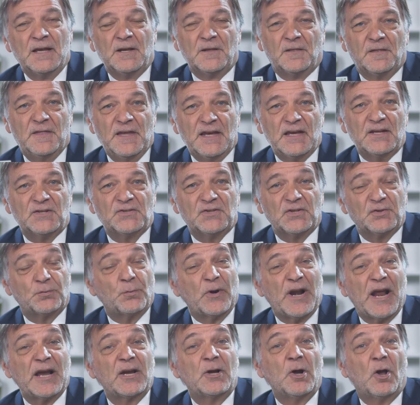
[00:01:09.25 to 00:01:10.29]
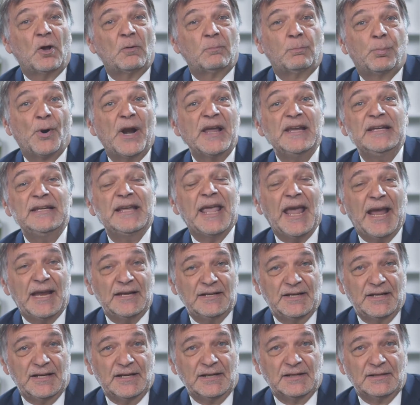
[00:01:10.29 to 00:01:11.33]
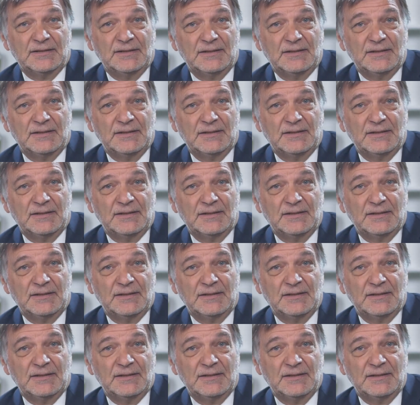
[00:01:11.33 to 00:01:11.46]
This is what I call brain candy,